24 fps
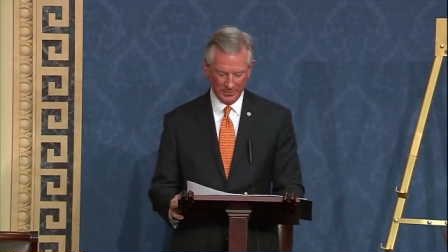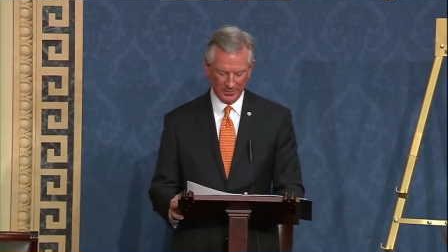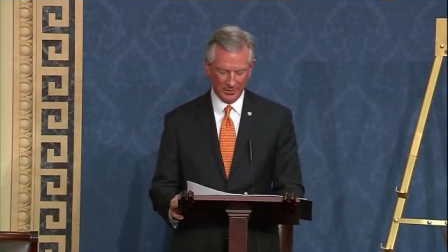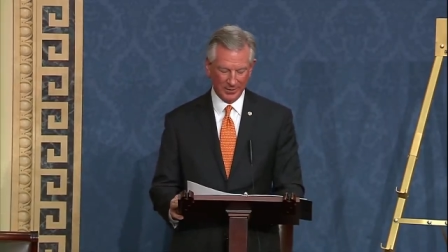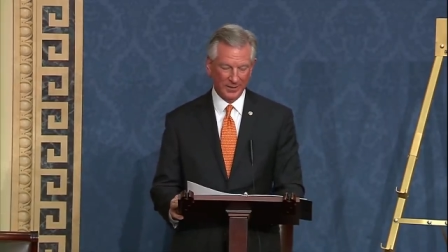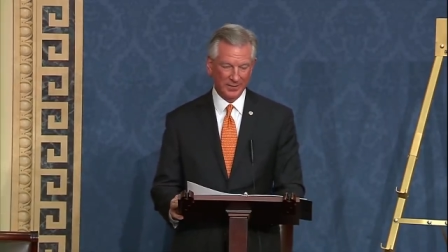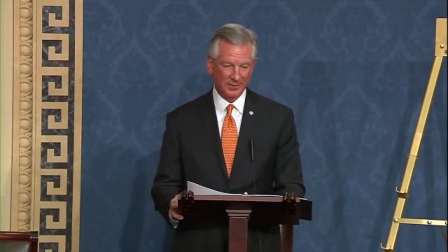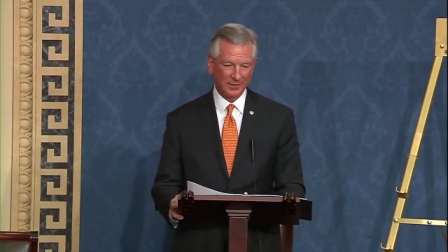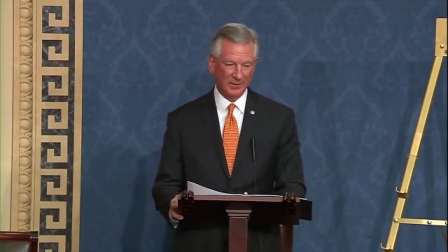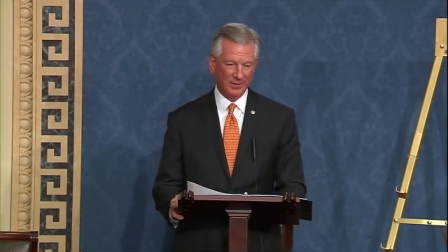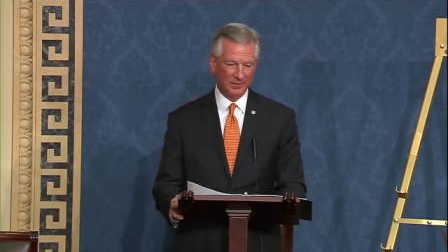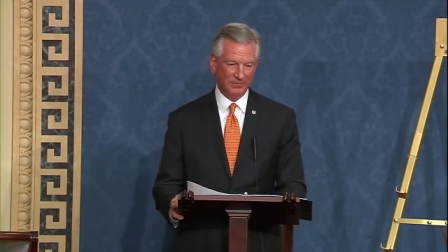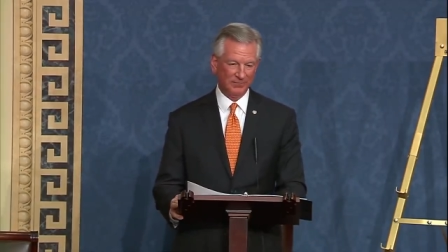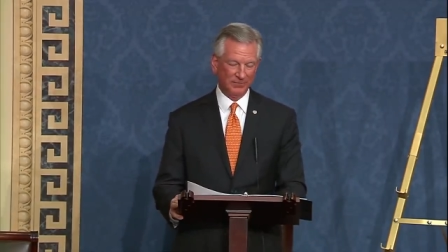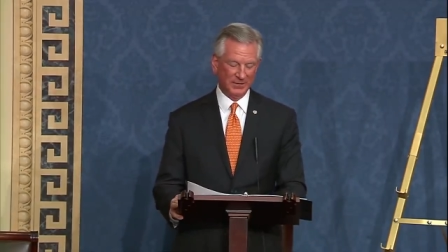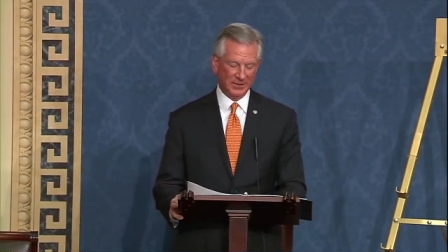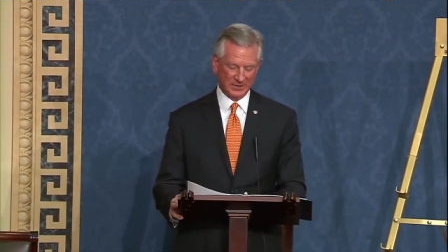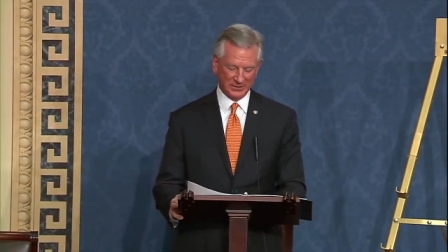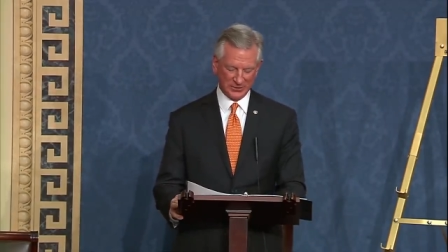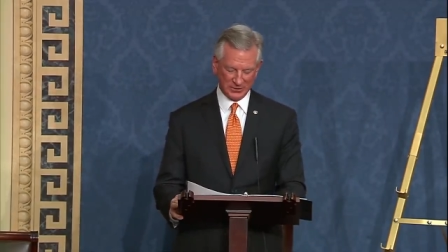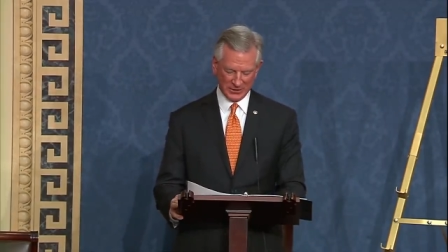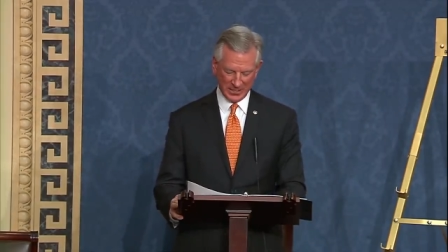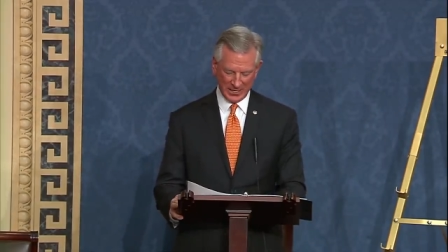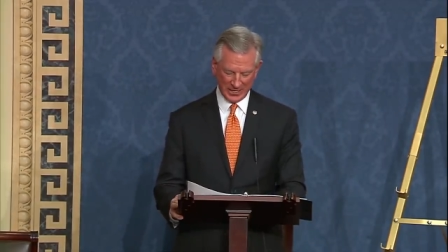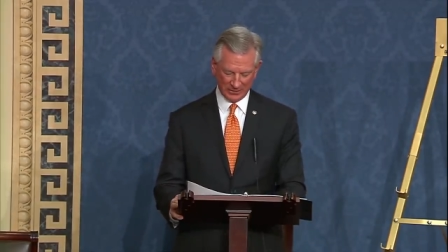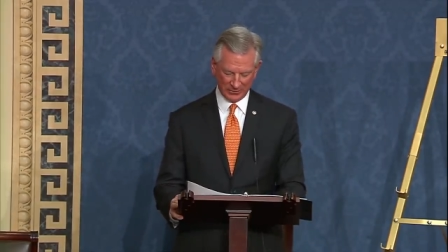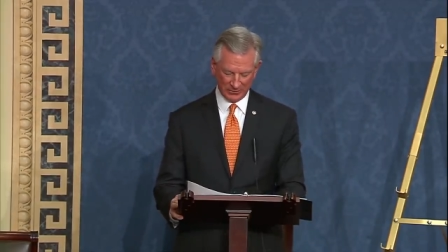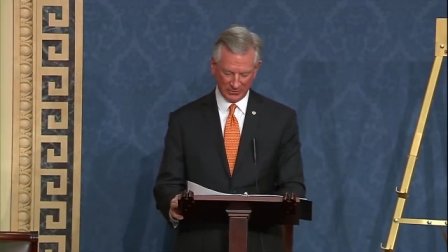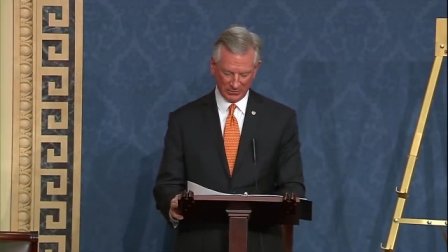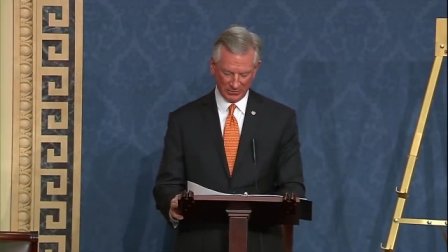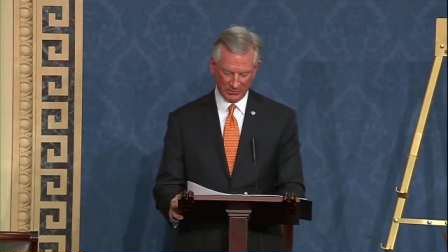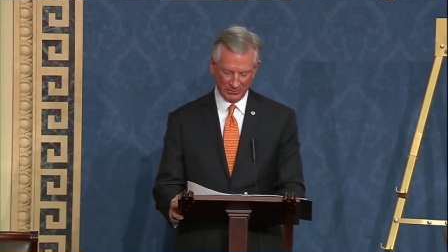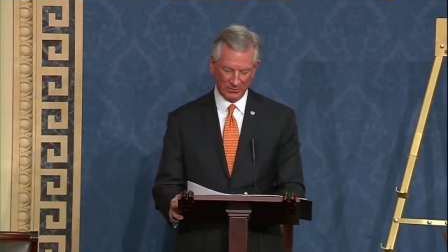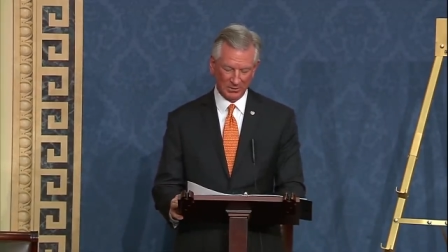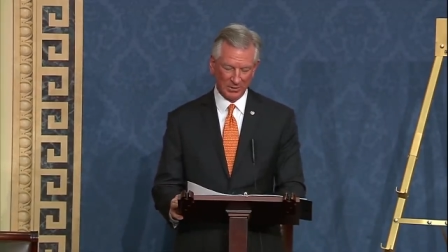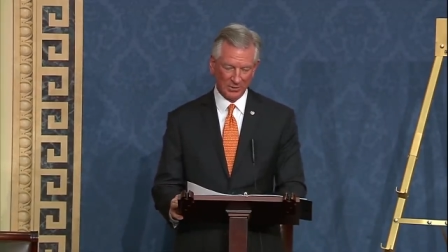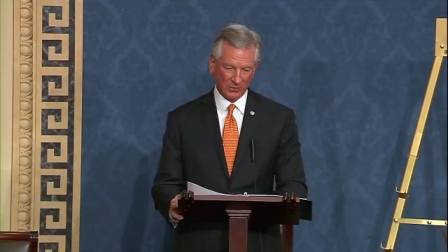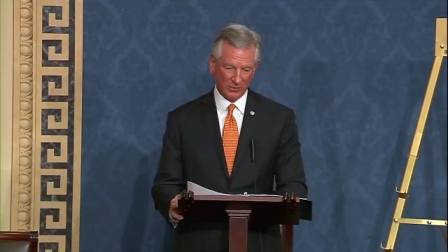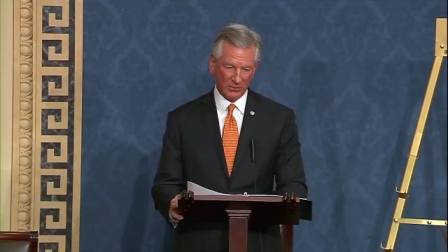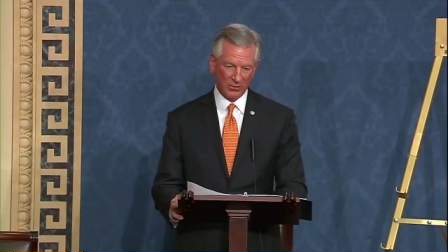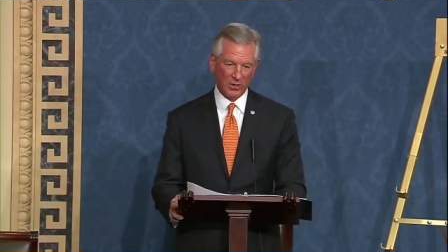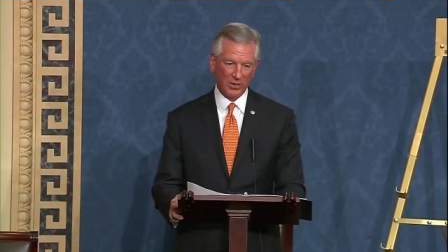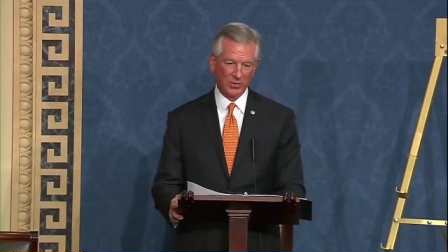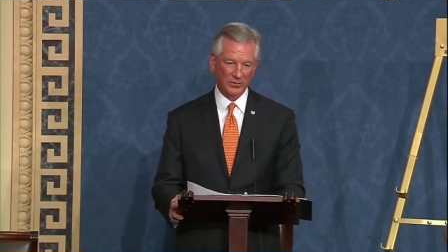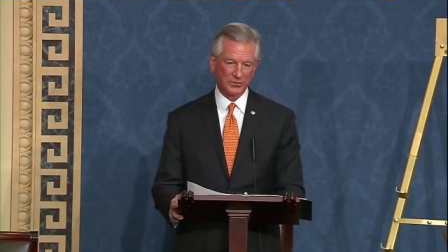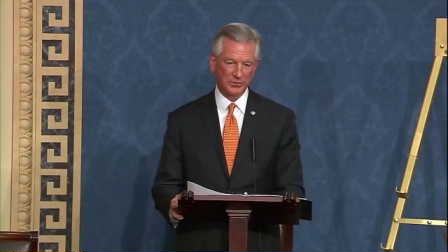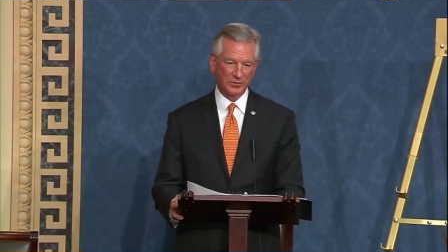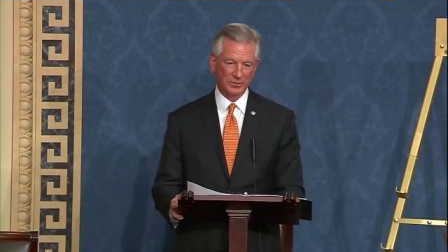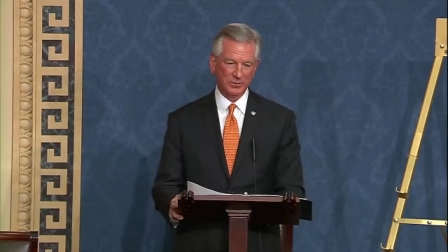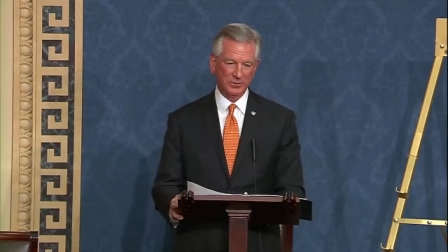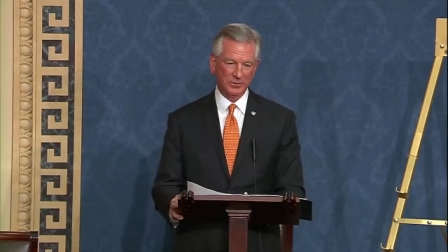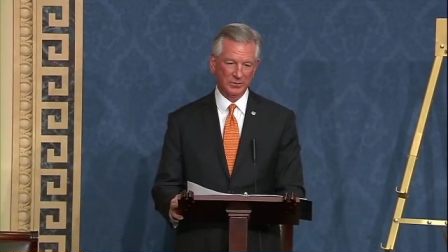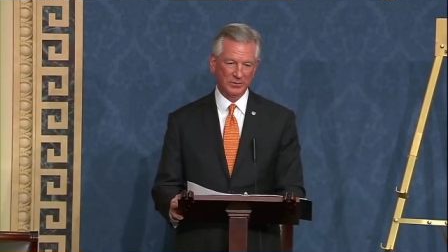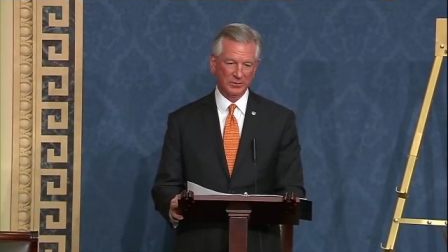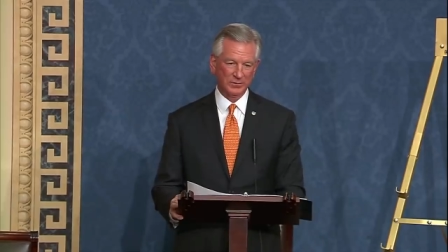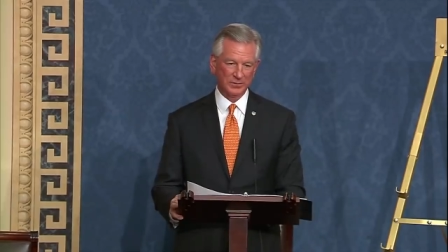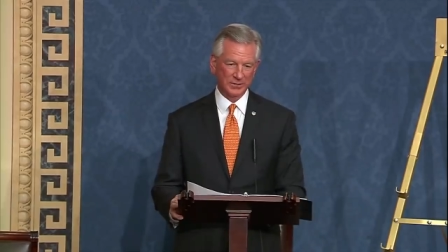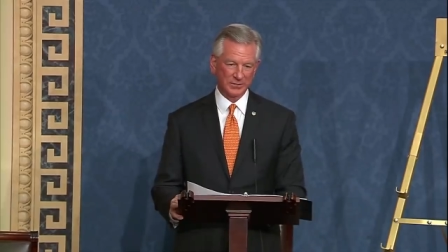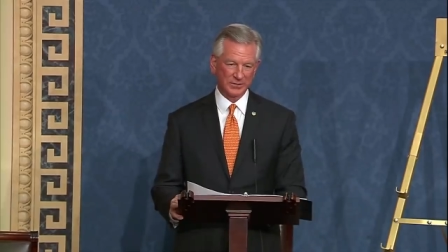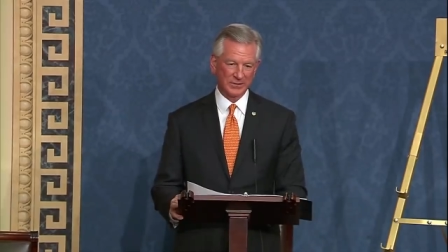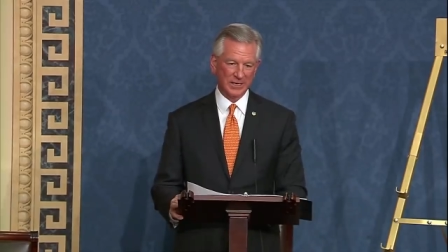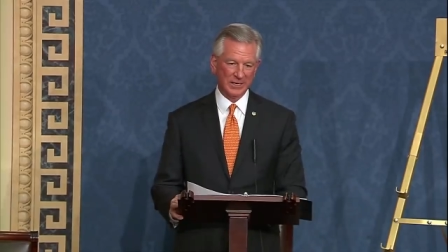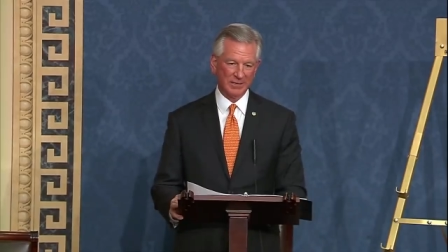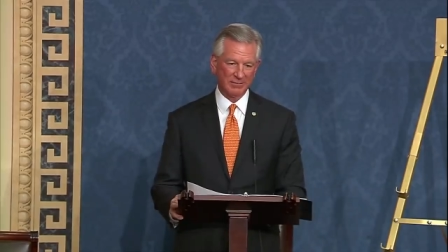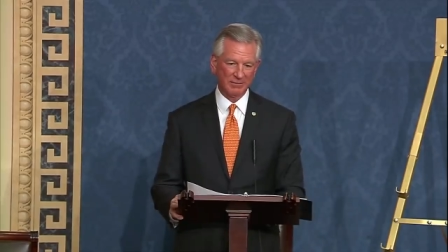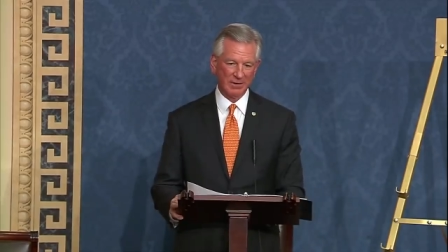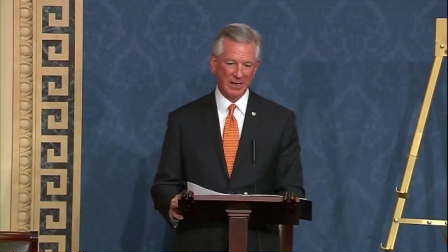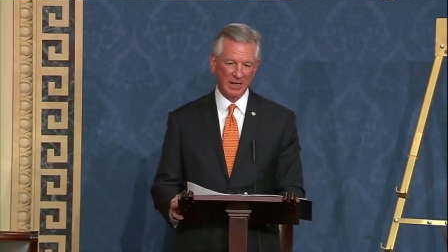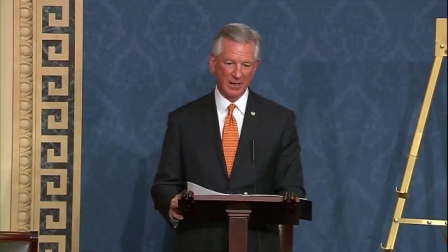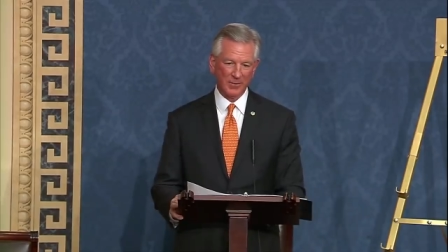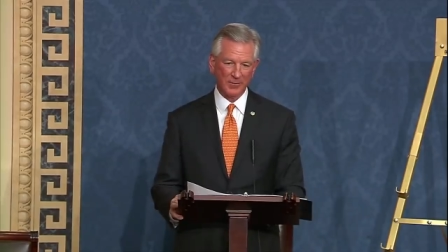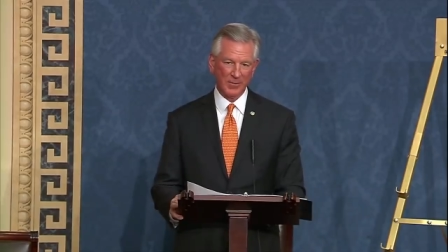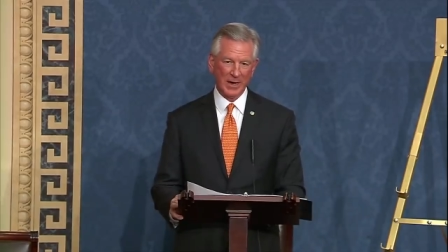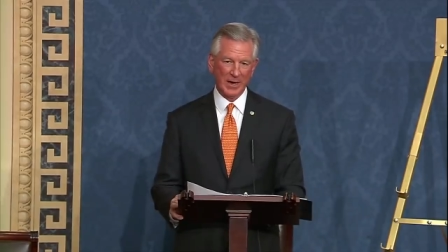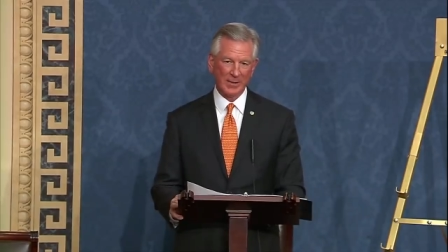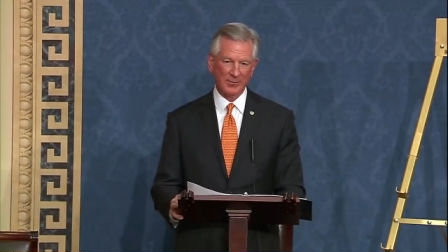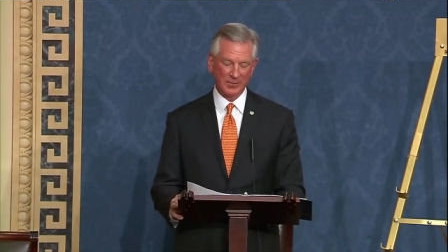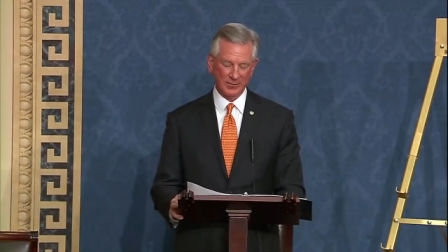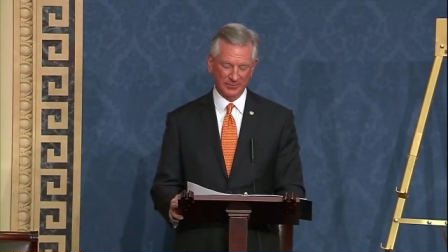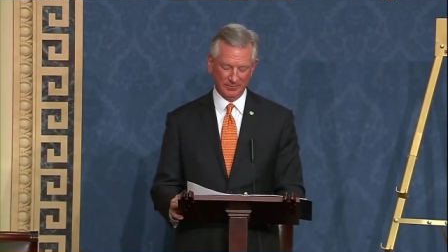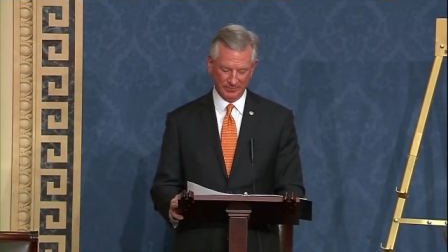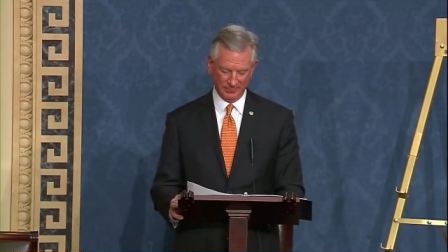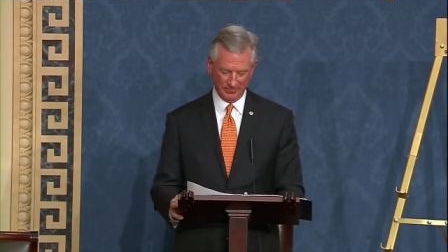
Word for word: in the defense sector across the state of Alabama.